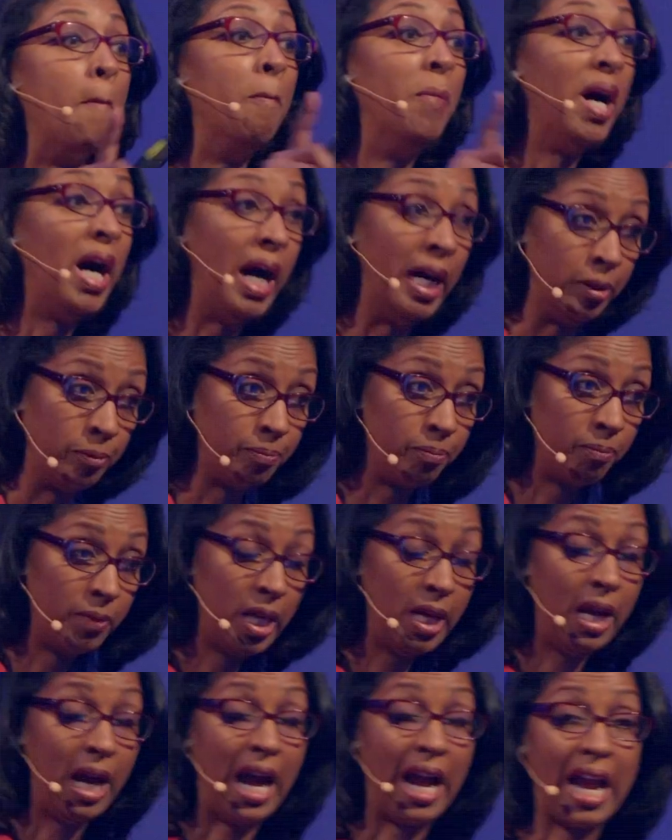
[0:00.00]
But
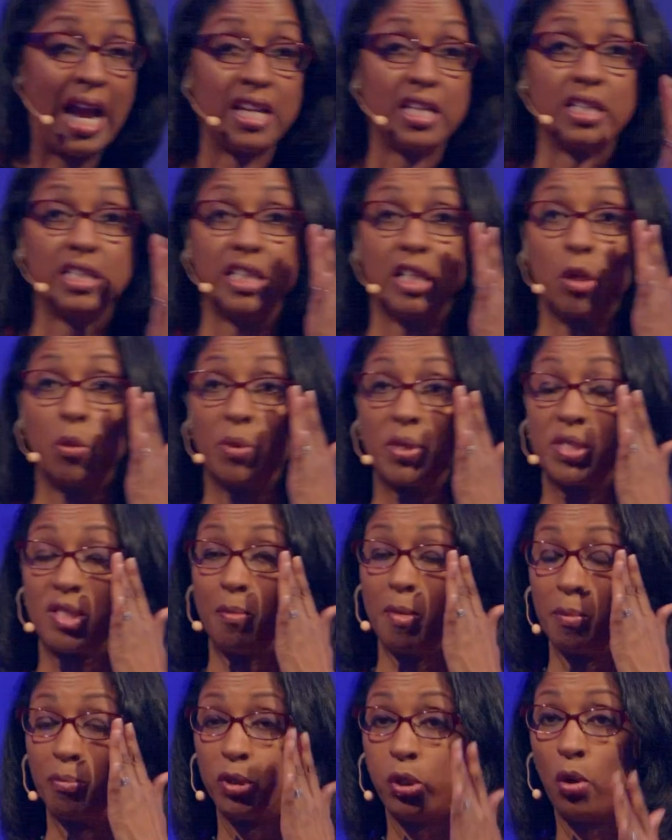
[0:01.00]
I had to deal with
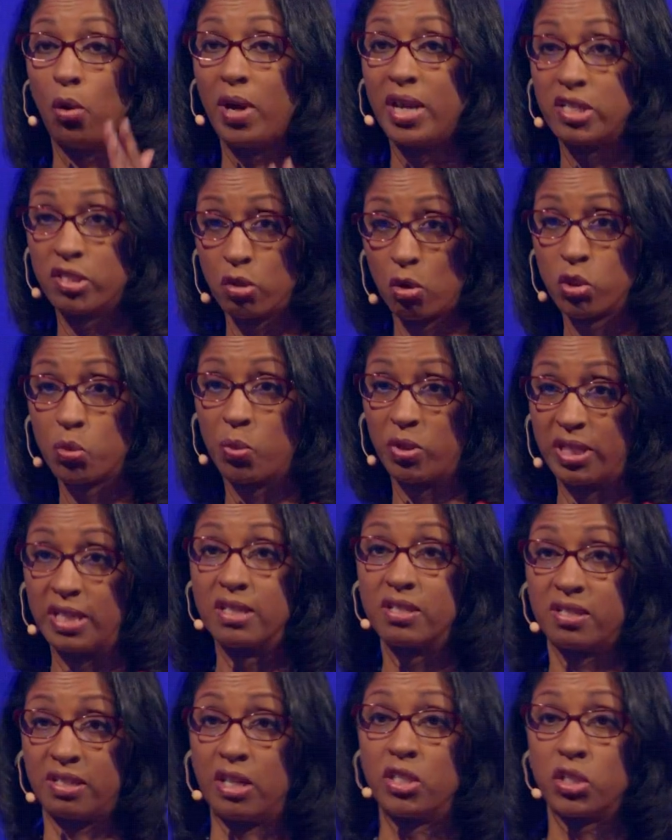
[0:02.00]
some employees. Those were the
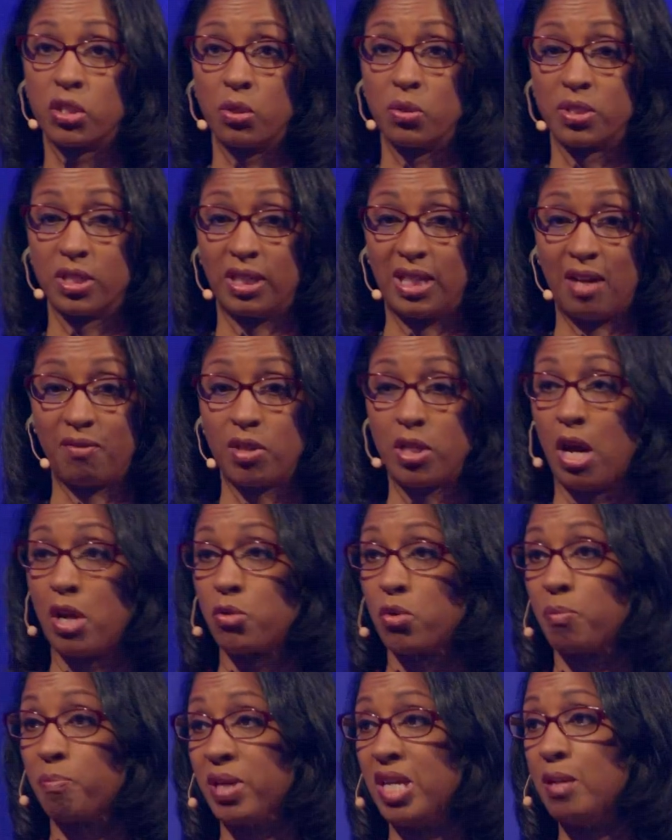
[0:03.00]
essentials.
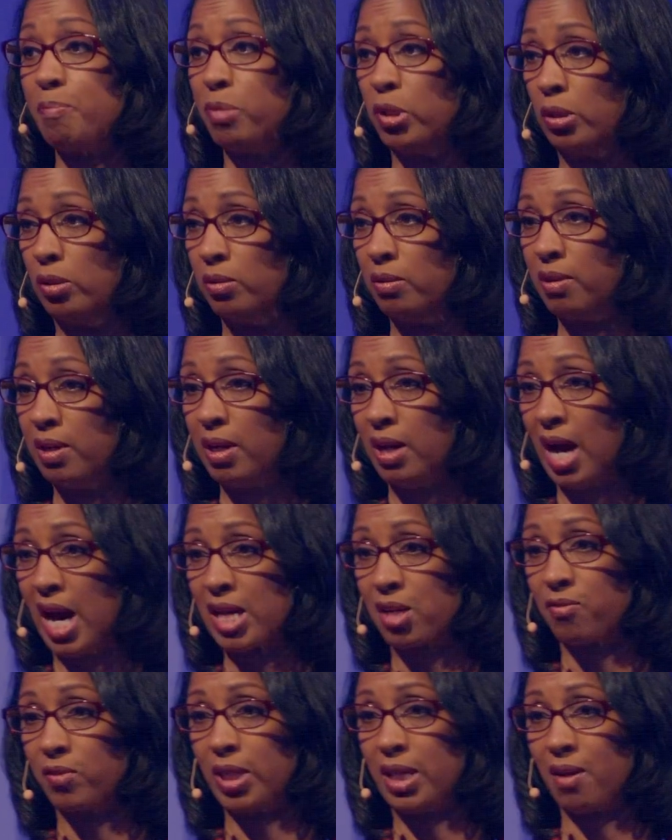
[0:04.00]
1,100 people
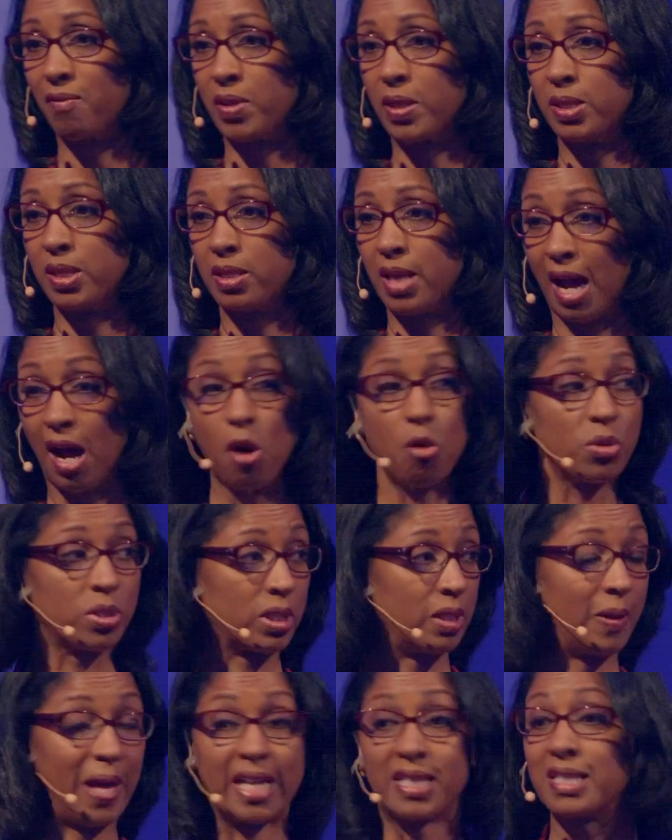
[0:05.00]
out of
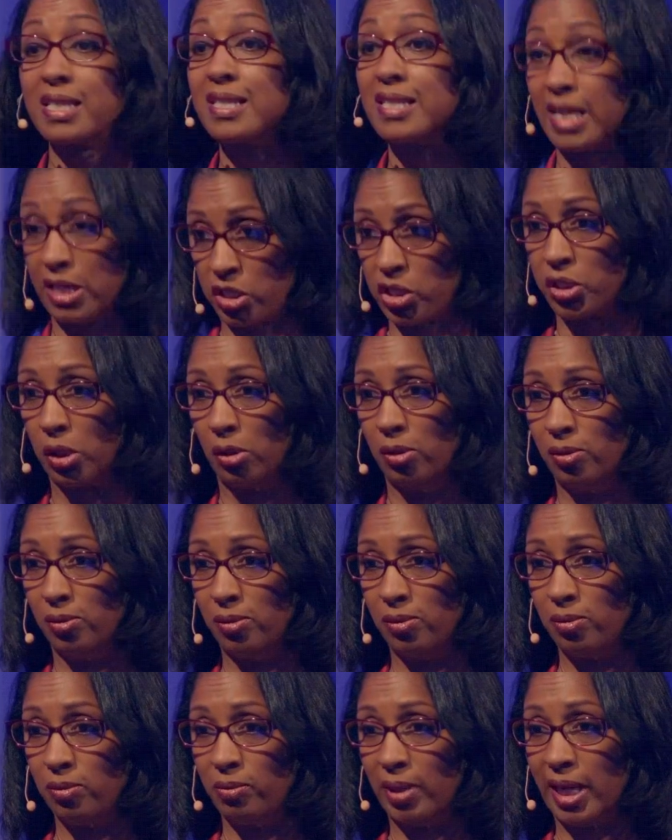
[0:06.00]
11,000, that's essential,
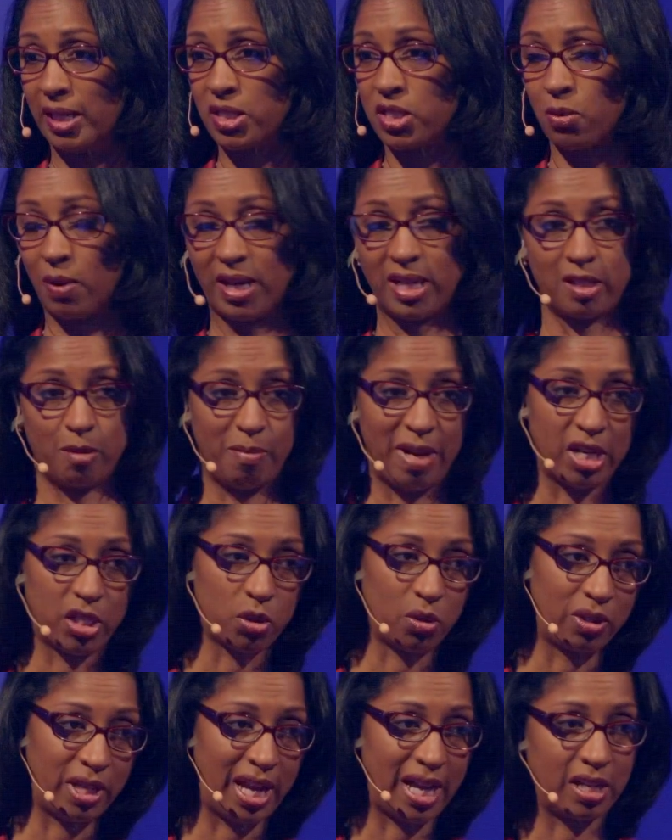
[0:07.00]
right? So I had to make
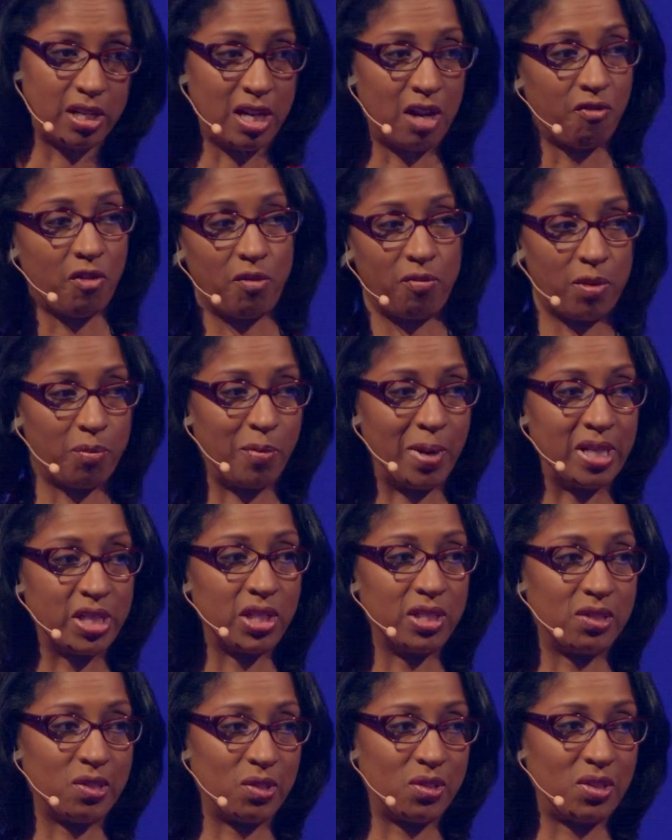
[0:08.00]
sure they had enough
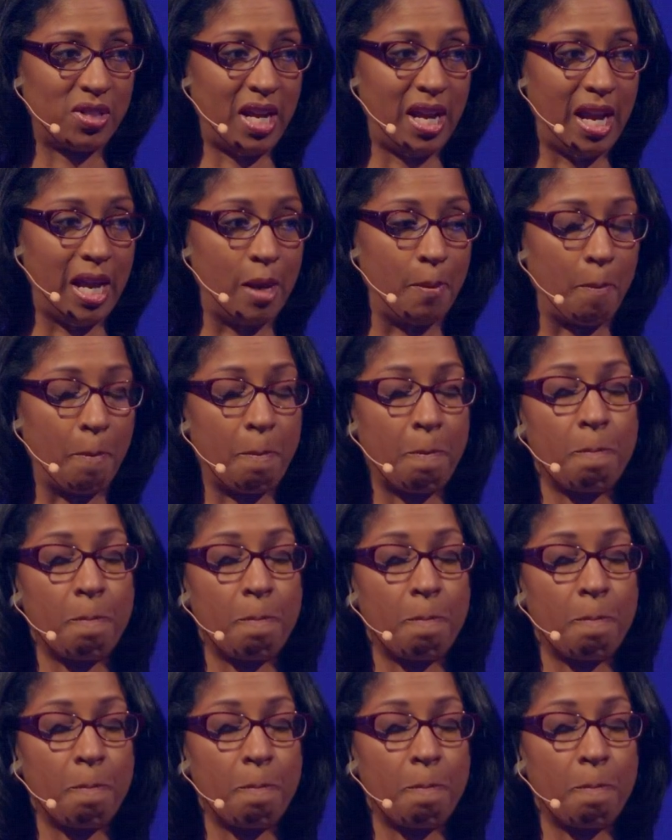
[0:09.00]
information to stay.